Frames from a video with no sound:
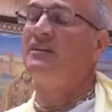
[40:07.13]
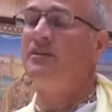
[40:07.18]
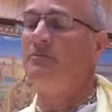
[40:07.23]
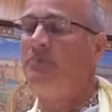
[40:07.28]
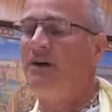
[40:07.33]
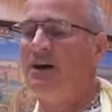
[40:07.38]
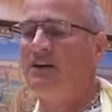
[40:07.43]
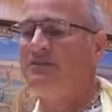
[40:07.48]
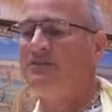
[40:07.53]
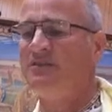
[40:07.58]
And the
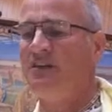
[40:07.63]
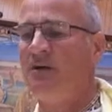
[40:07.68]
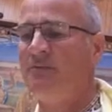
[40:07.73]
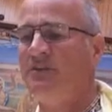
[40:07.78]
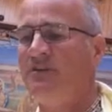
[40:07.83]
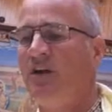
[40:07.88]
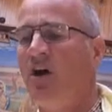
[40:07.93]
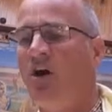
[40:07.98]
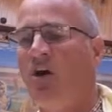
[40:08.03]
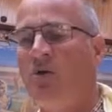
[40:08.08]
Bhagavatam
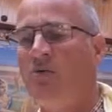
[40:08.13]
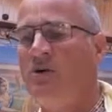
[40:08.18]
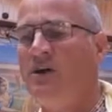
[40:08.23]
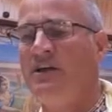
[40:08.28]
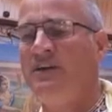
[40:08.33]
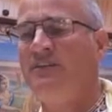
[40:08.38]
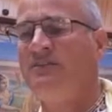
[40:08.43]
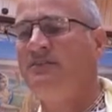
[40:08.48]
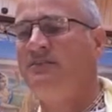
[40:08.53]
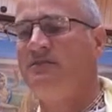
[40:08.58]
is
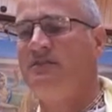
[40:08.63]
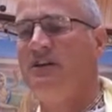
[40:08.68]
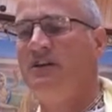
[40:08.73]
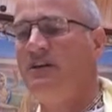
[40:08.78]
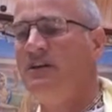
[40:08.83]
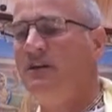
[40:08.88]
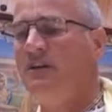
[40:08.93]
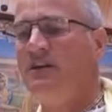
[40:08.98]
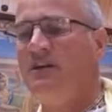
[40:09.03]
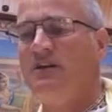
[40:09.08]
always
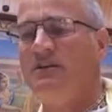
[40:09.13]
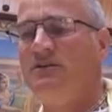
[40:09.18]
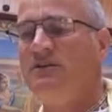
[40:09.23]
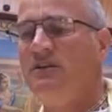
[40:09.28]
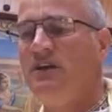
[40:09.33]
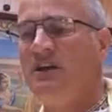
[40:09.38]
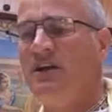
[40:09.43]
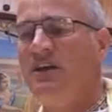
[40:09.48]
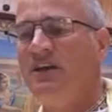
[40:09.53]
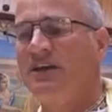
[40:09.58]

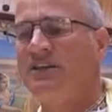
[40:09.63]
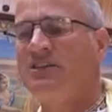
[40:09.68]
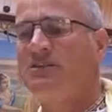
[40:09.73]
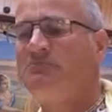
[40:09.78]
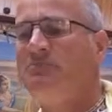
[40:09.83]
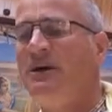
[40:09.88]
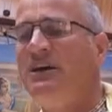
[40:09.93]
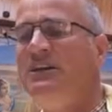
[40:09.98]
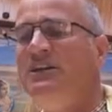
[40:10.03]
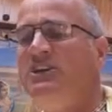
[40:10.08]

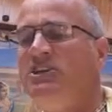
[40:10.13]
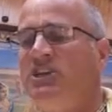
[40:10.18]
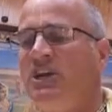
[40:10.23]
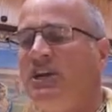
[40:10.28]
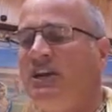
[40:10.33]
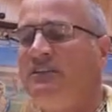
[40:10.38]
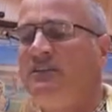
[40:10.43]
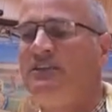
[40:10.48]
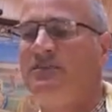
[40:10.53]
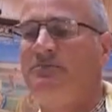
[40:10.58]

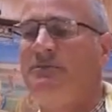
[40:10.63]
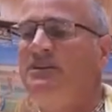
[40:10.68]
expunging this